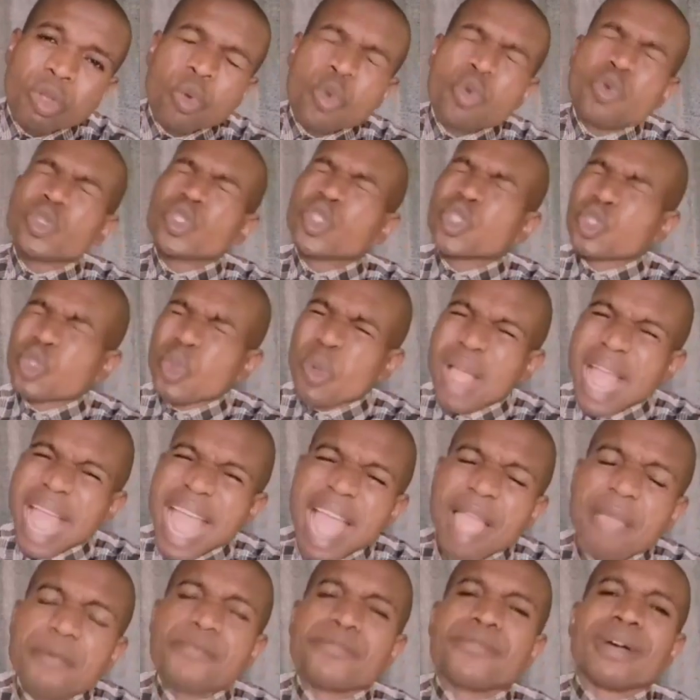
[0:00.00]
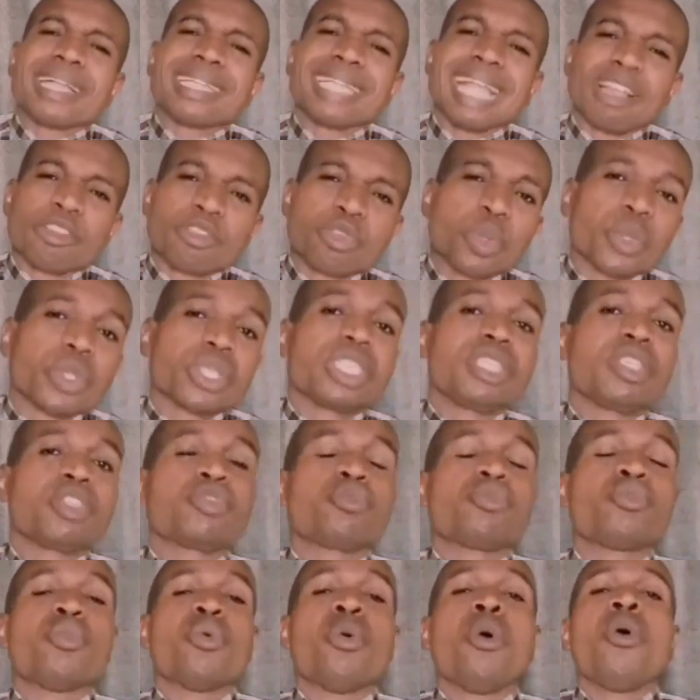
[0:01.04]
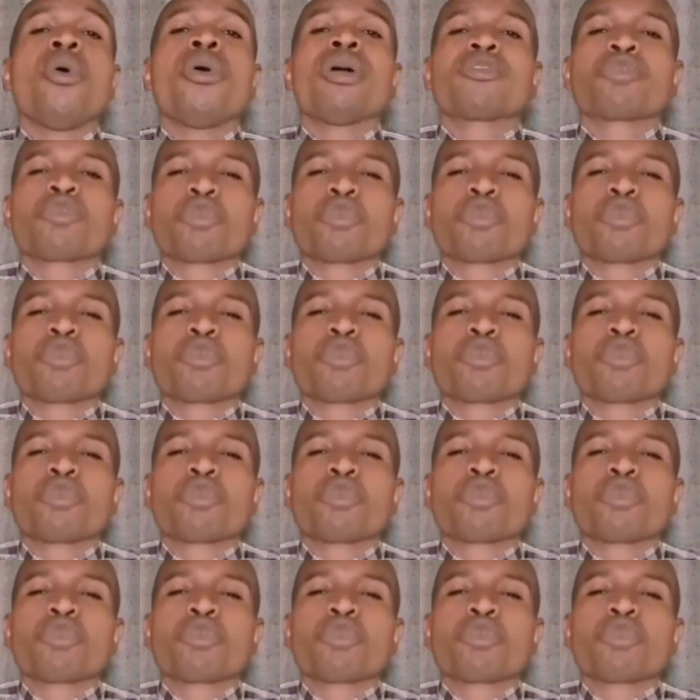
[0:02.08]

whosoever that touches you,